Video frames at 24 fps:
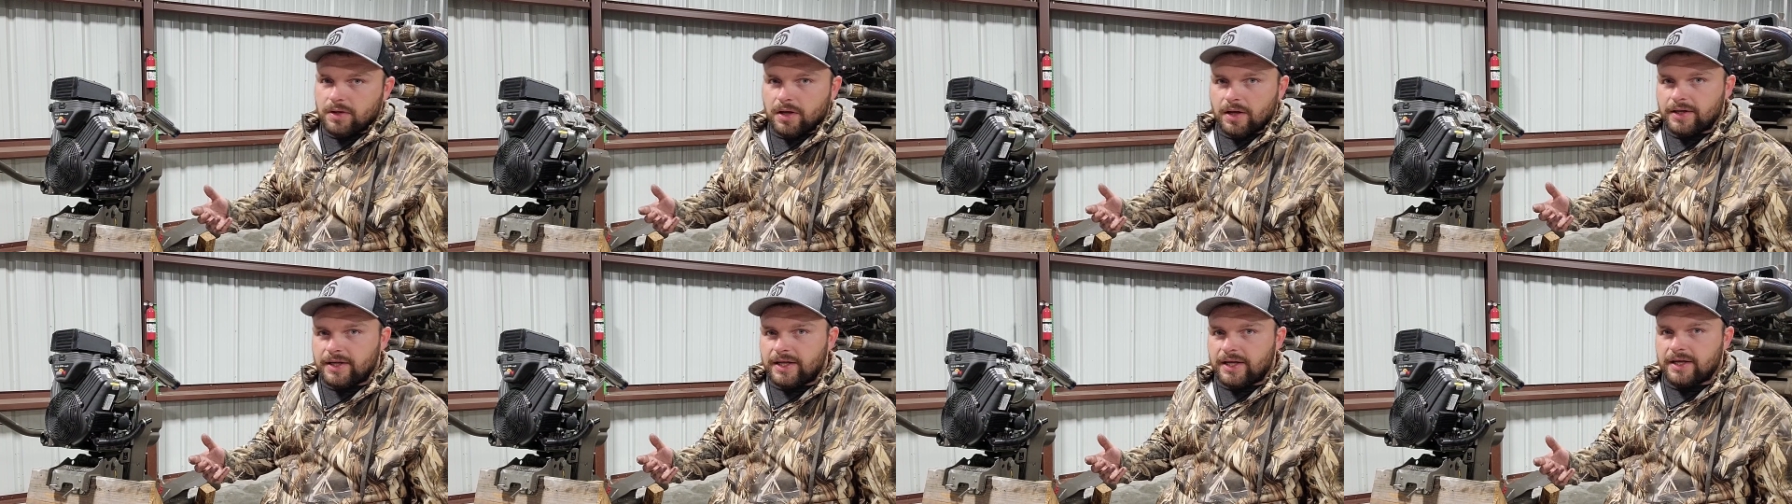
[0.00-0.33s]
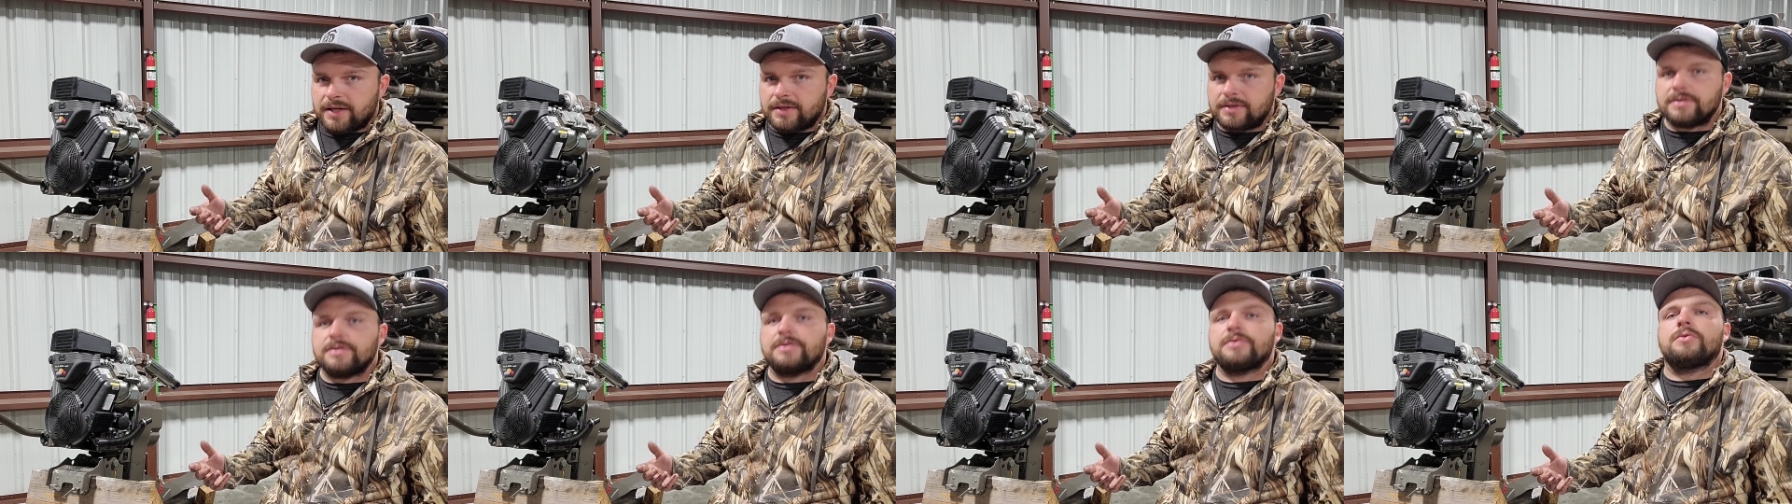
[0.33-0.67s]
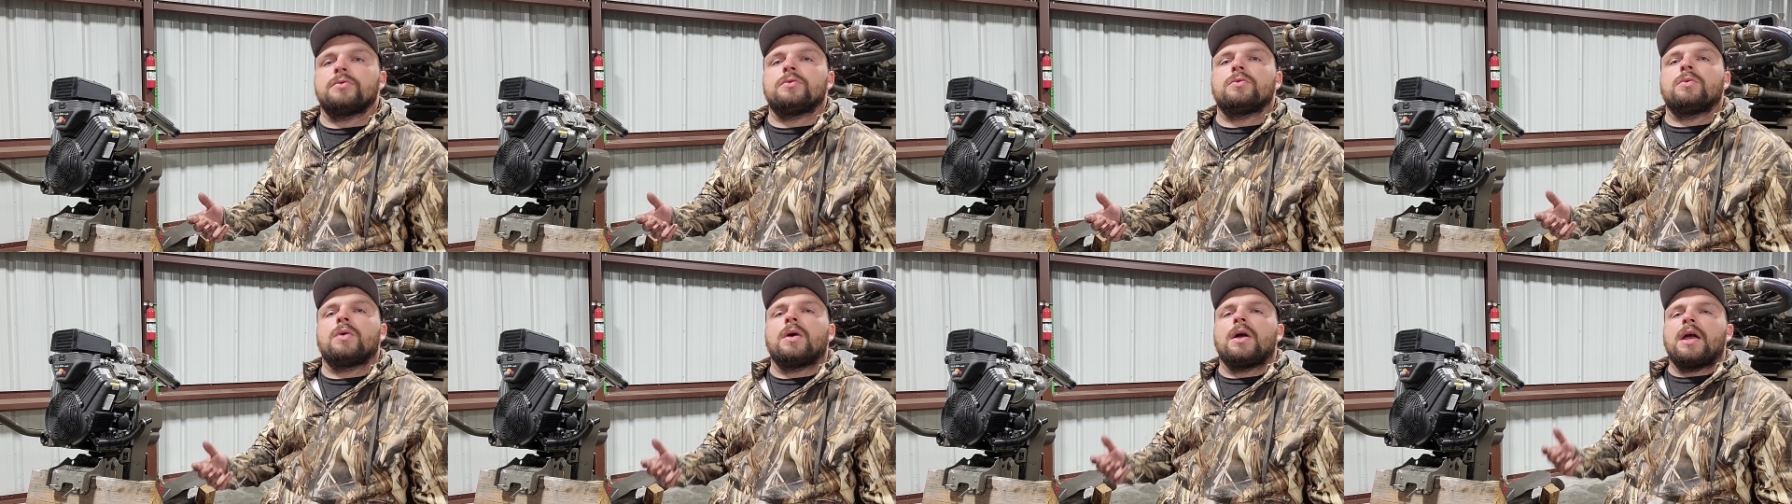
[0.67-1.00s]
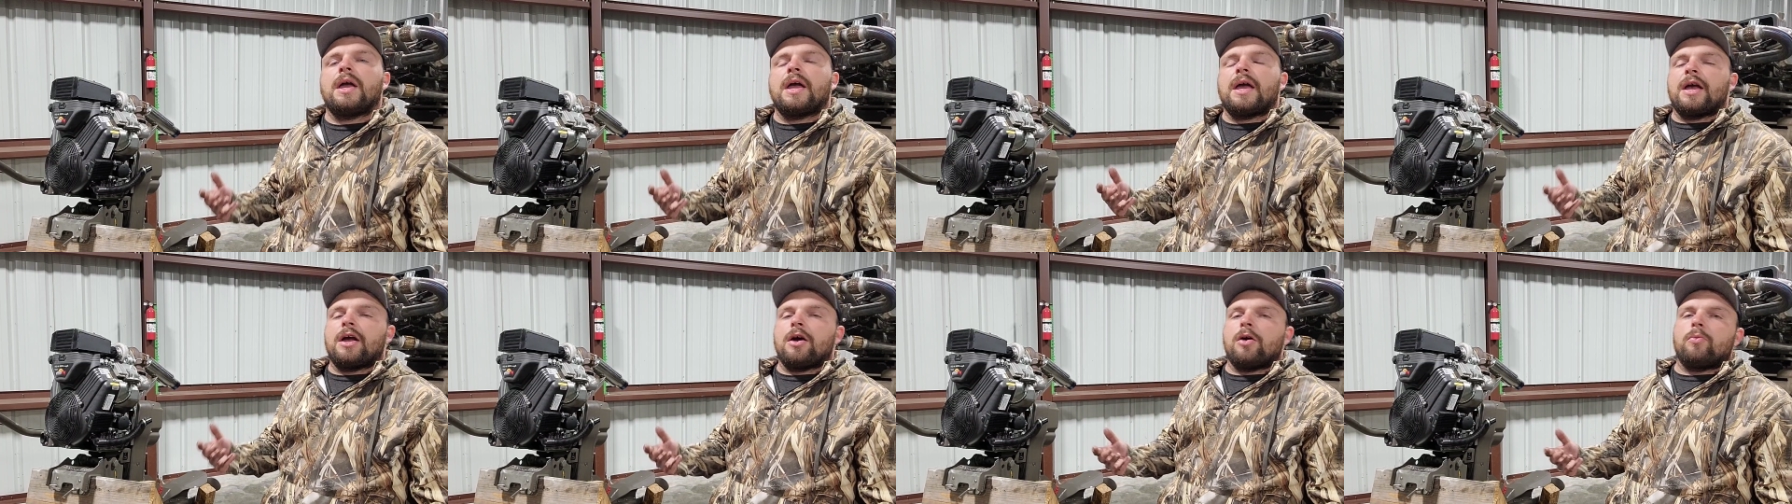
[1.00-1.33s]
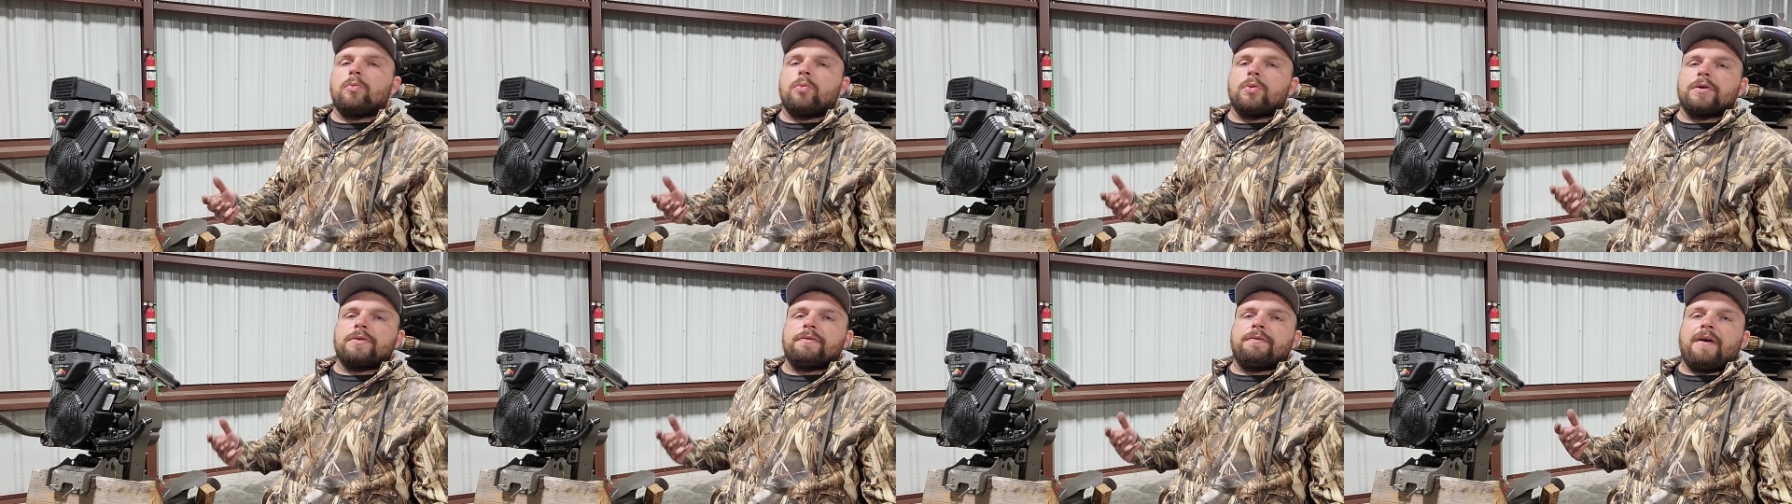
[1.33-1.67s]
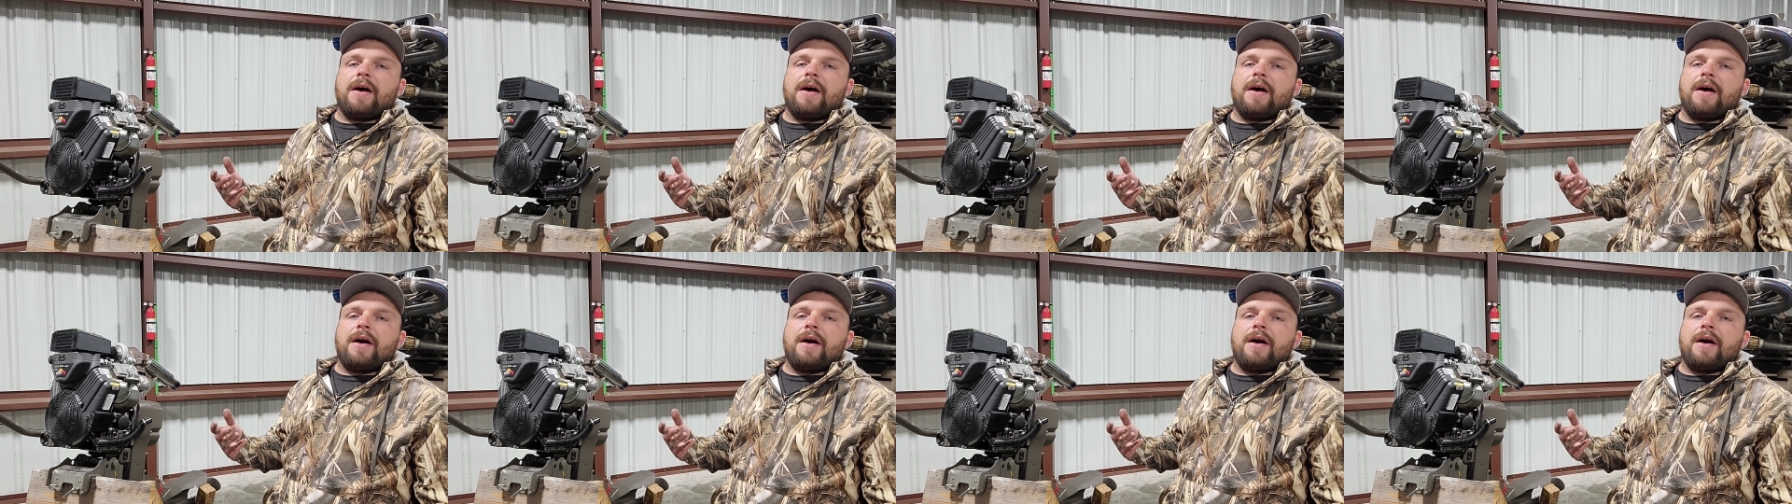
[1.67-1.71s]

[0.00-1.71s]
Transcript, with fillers: again, to help with